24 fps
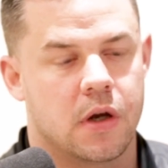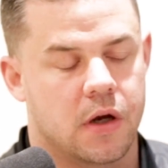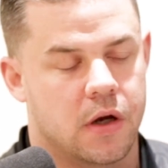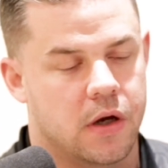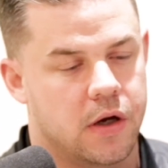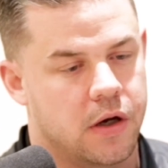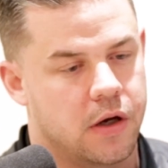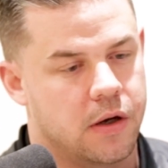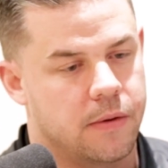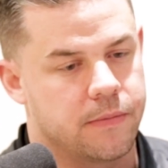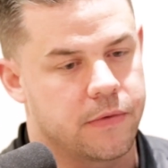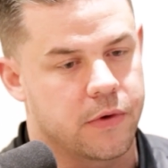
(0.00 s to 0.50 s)

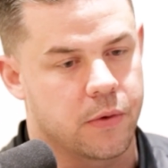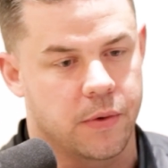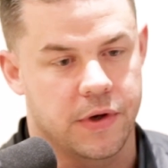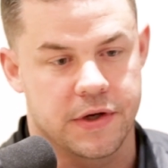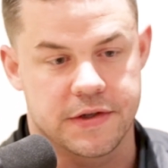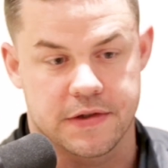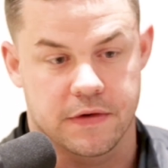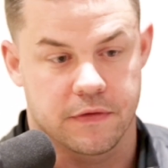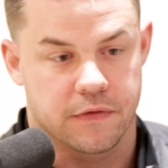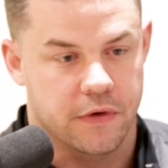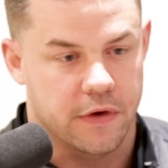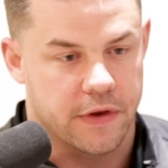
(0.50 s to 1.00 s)
The
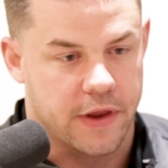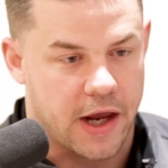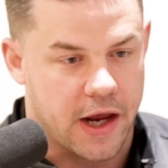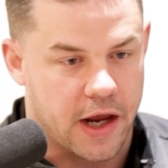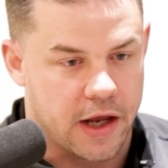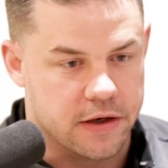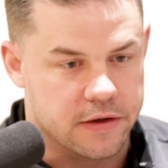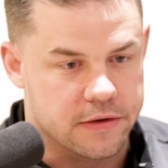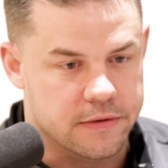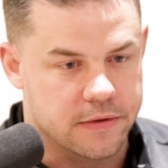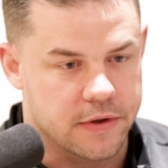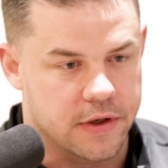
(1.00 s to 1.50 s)
reason for
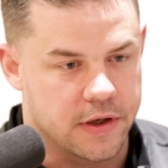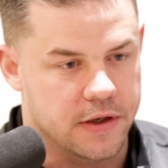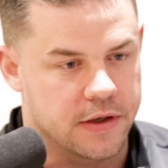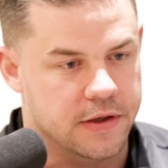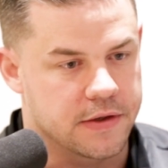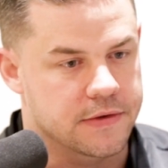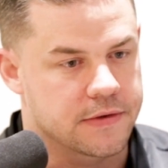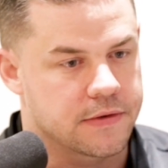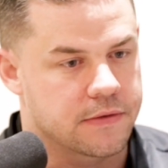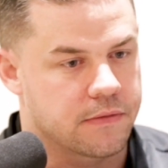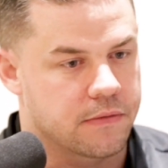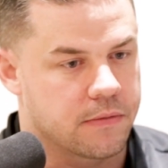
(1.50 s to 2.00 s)
that
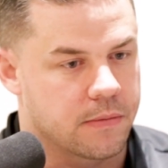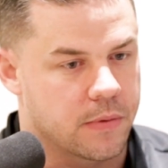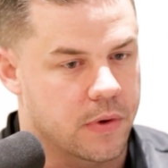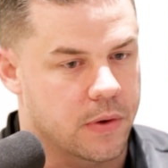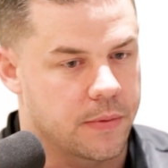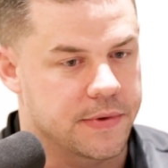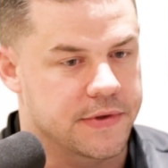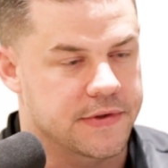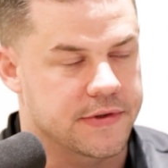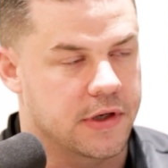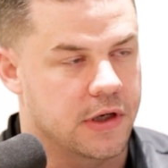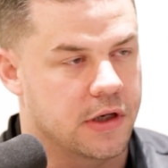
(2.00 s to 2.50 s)
is from what
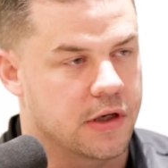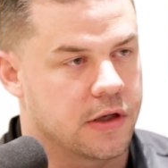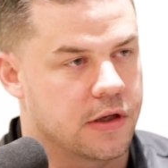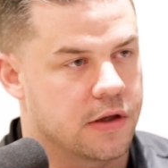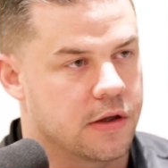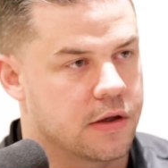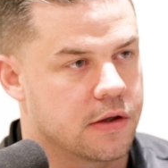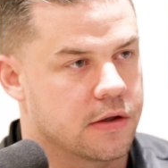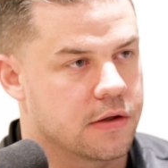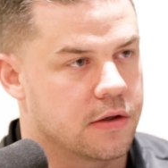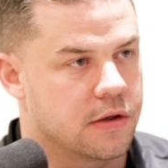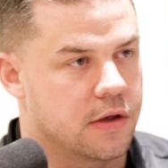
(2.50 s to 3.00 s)
we've seen
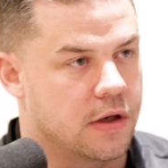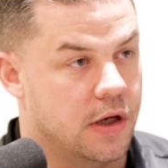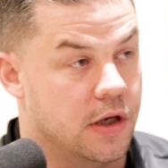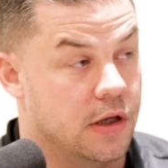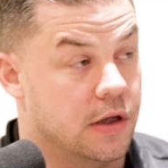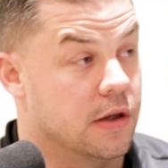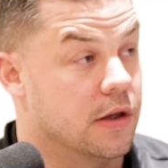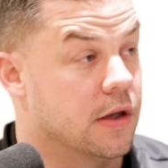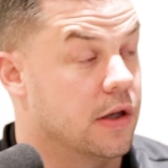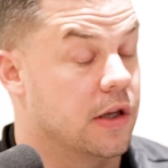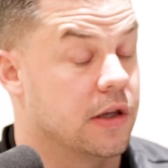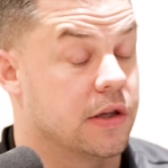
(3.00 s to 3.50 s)

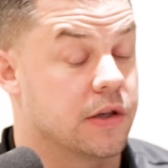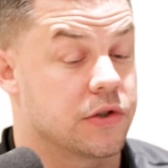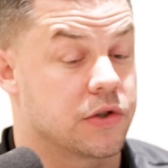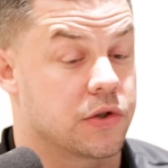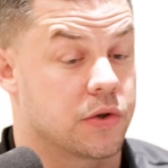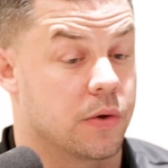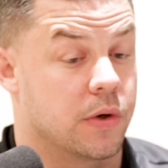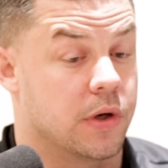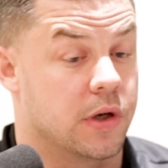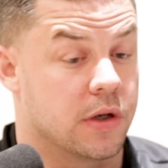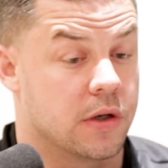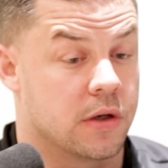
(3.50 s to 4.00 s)
in the
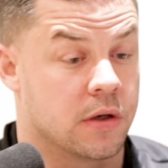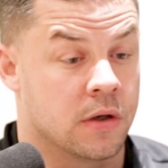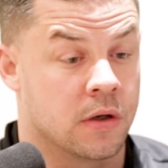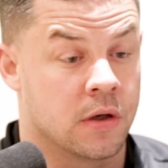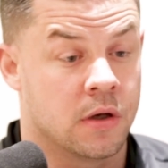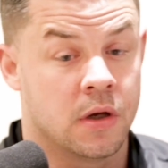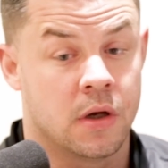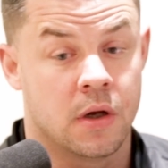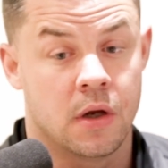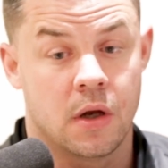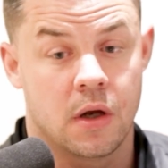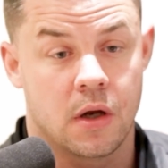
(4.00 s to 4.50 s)
industry and
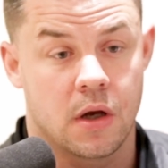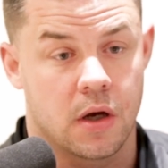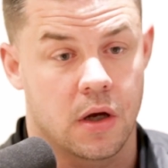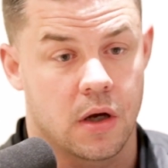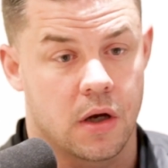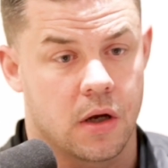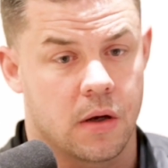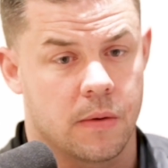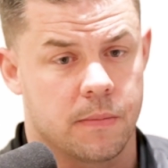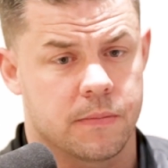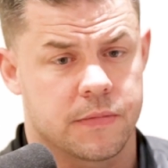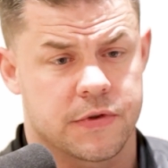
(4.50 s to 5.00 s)

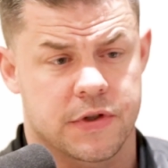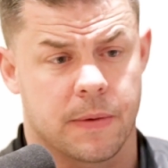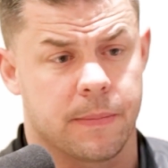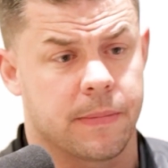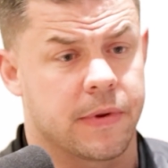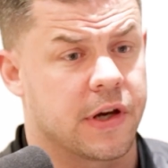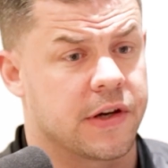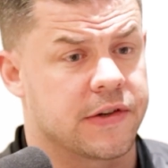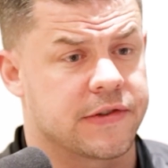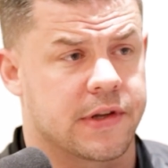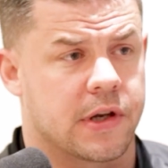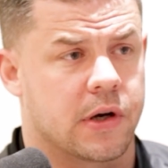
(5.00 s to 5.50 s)
some
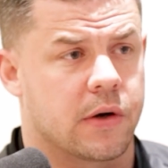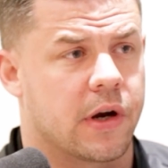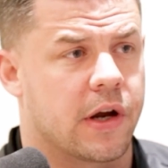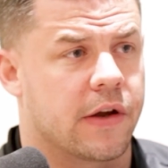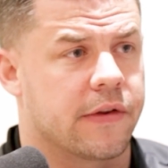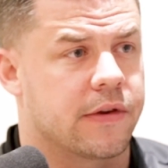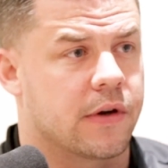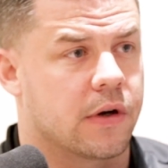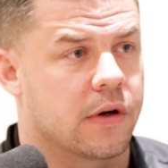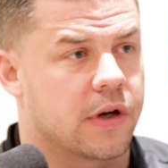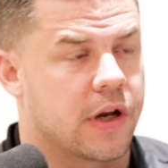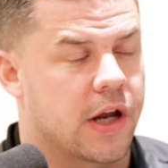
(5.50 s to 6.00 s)
things that are
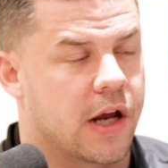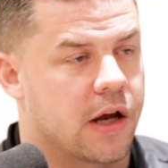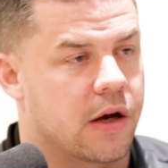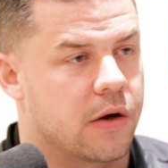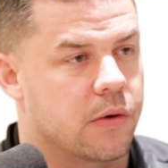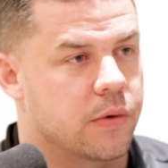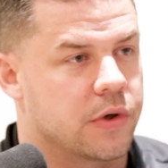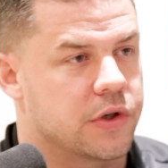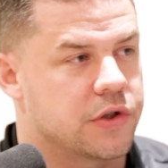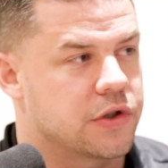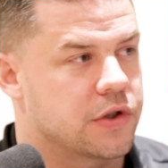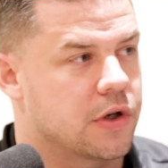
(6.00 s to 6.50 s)
out there now,
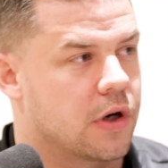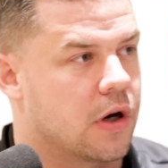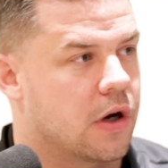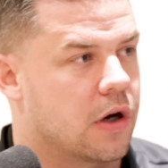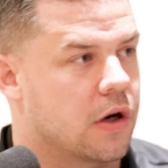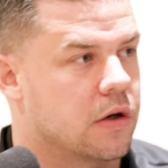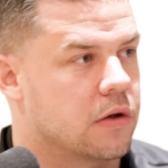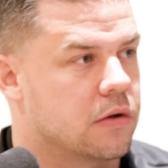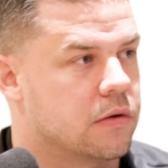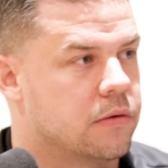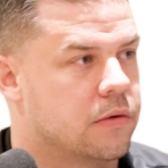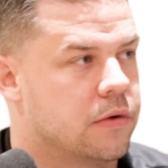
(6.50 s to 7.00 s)
which
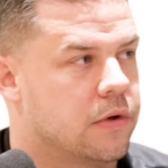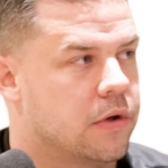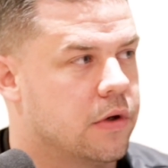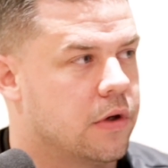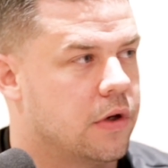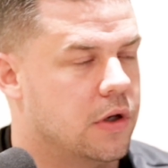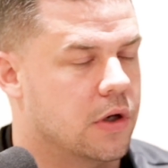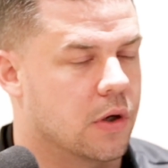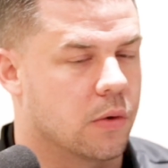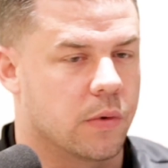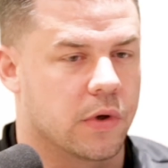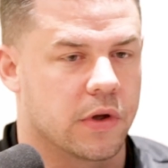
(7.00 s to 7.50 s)
are
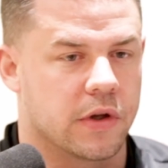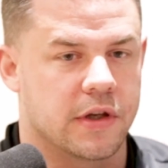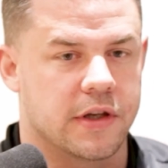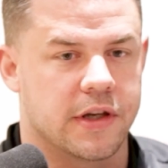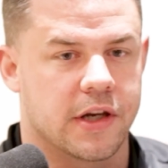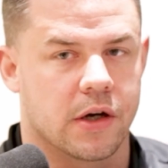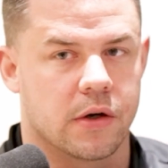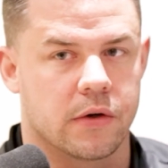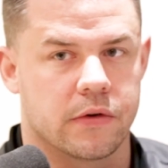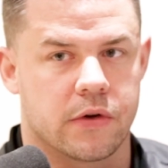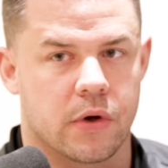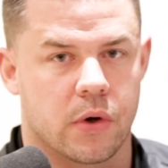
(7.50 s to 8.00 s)
really
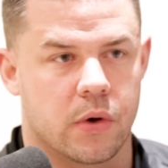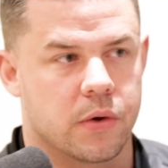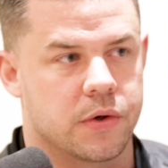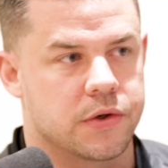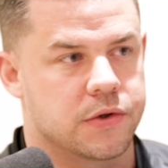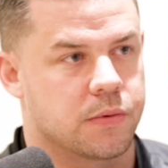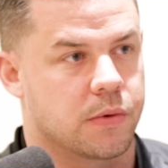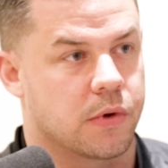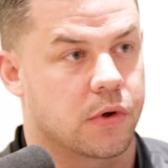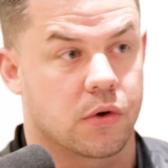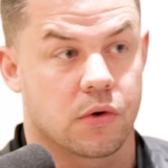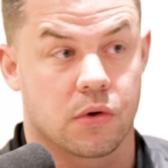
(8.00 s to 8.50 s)
geared
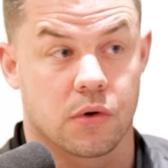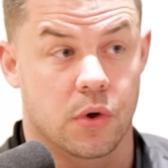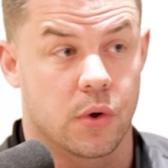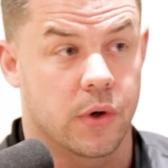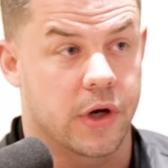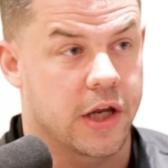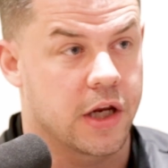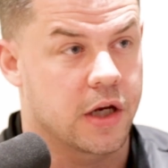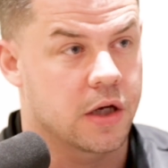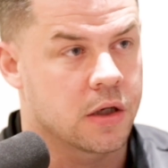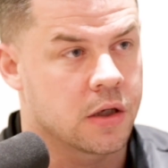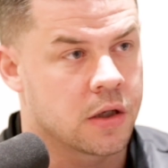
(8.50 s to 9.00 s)
towards
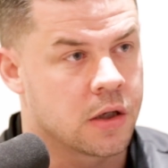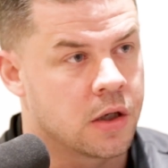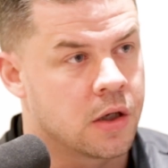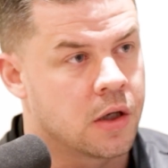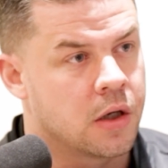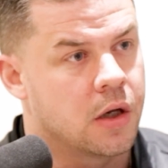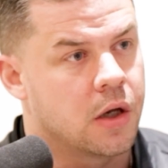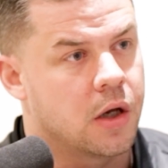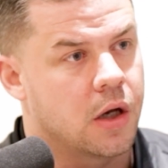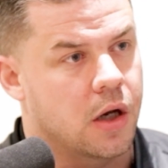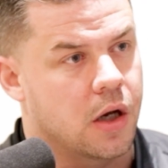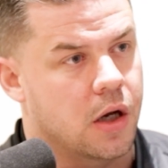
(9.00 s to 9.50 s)

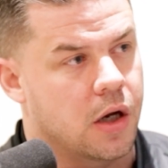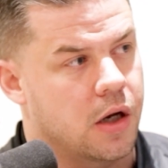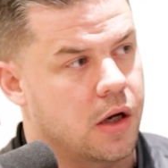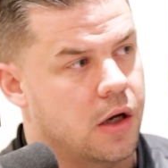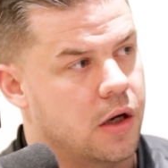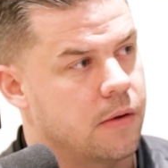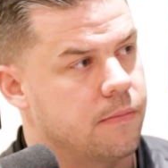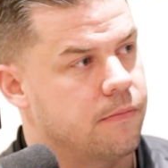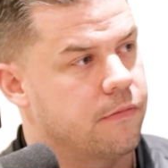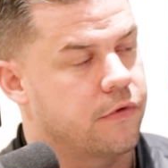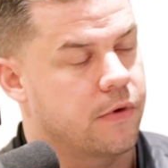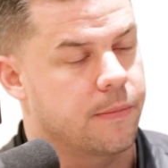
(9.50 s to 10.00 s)
recruiting
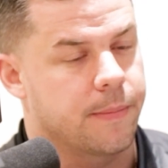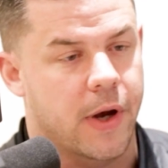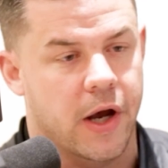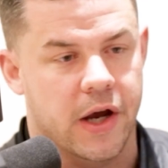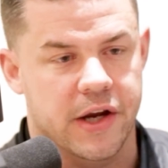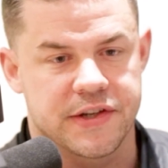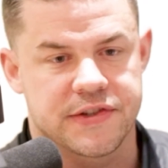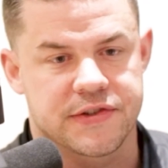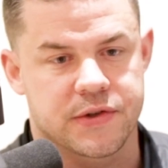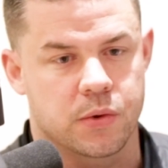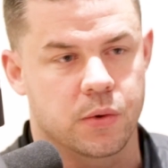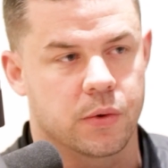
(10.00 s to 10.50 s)
from
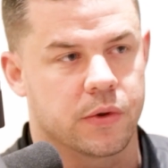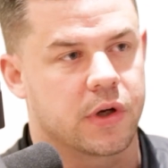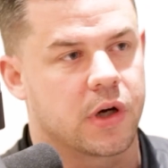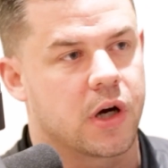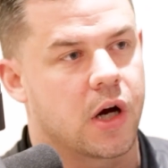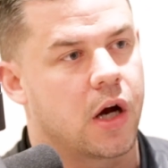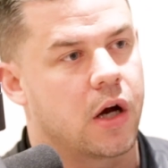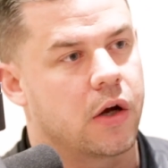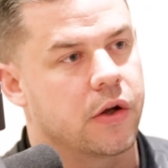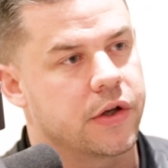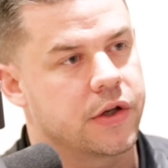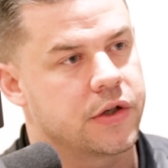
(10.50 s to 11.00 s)
high school to
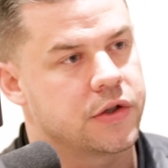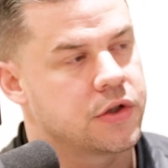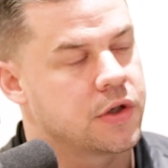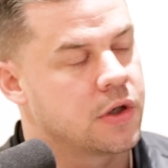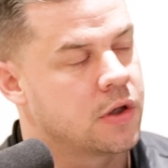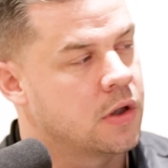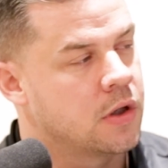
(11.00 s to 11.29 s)
college.